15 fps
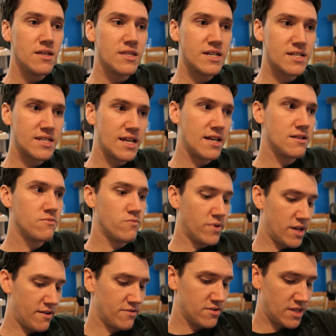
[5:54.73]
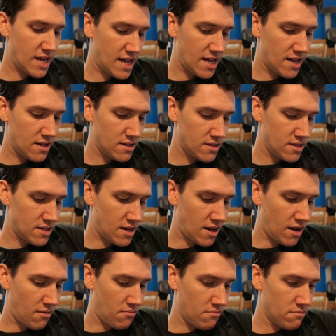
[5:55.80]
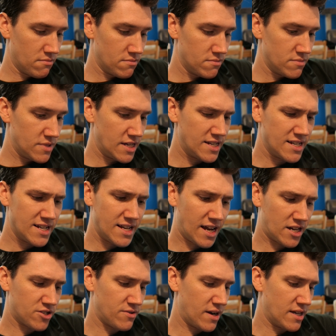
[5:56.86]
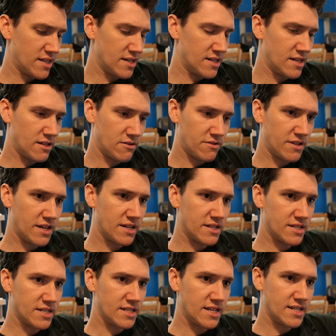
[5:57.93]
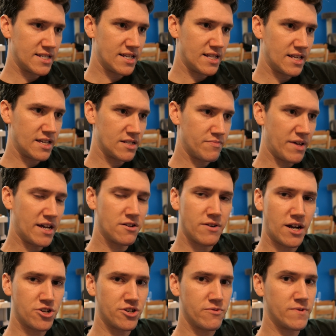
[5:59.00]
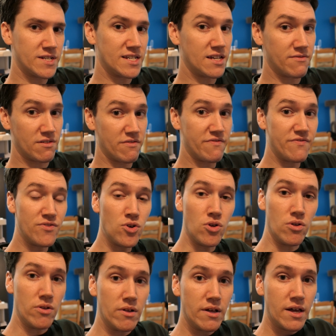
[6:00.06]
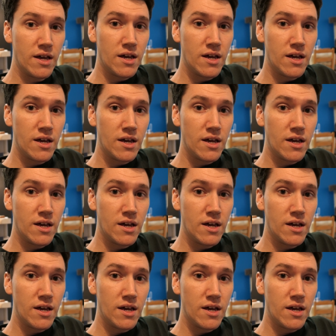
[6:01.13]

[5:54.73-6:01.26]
They said whenever they um, they did an X-ray and they did other things, and they said his bladder actually wasn't even full,